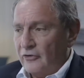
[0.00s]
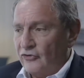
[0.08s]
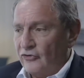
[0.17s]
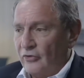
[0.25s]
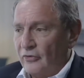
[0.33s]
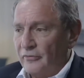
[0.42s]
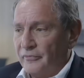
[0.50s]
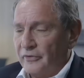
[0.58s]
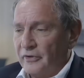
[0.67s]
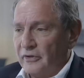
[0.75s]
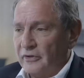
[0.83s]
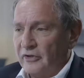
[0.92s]
So,
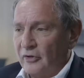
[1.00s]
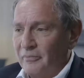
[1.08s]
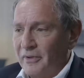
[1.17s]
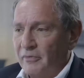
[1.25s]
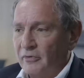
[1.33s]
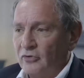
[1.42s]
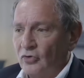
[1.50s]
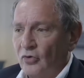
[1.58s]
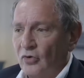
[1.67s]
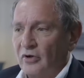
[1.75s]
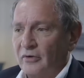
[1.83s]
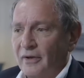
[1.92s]
you know, people
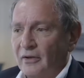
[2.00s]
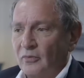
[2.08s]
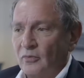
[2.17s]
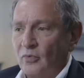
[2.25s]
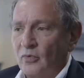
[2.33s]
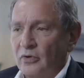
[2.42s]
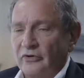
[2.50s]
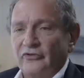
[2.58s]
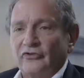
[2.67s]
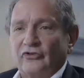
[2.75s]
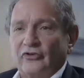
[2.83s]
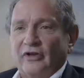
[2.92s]
talk about
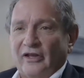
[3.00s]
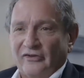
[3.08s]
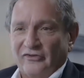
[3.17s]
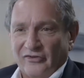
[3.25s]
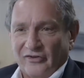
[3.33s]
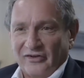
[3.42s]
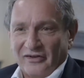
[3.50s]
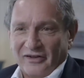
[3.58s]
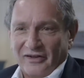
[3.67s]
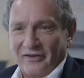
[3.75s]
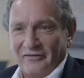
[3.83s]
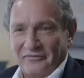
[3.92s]
wars as
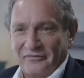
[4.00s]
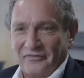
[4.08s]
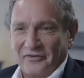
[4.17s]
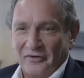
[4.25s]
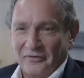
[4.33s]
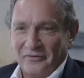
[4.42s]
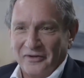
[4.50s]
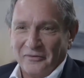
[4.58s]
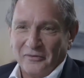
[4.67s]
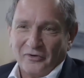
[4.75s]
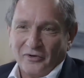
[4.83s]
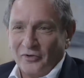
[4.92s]
if, you know, they
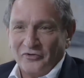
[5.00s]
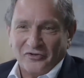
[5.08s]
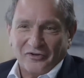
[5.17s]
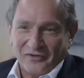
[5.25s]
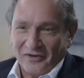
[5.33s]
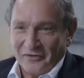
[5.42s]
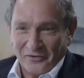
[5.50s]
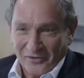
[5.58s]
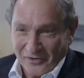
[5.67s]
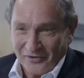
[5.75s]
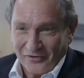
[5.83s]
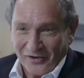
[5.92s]
were close enough together
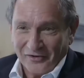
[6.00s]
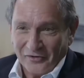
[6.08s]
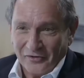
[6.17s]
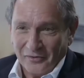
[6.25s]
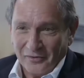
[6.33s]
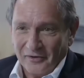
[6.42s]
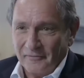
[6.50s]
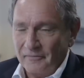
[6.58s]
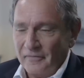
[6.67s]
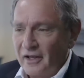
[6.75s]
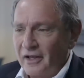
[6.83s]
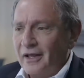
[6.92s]
to decide to do it. Yeah.
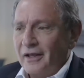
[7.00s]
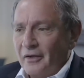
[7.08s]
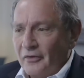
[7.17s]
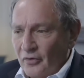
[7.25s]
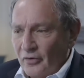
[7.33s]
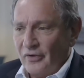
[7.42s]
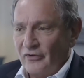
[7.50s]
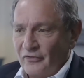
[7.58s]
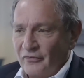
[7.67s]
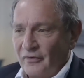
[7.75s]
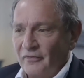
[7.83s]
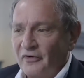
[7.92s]

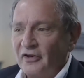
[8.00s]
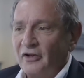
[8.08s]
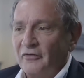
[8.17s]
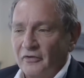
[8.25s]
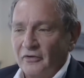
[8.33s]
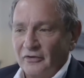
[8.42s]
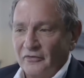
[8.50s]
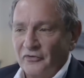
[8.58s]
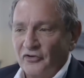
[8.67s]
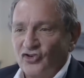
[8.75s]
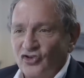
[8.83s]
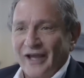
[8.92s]
It's very difficult
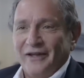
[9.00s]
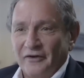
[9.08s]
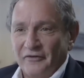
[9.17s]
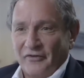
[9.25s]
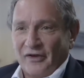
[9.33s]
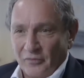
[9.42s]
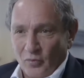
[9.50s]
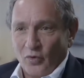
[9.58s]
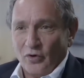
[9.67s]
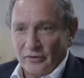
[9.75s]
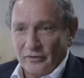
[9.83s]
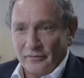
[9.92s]
for China to fight a
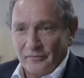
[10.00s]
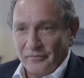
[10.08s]
war.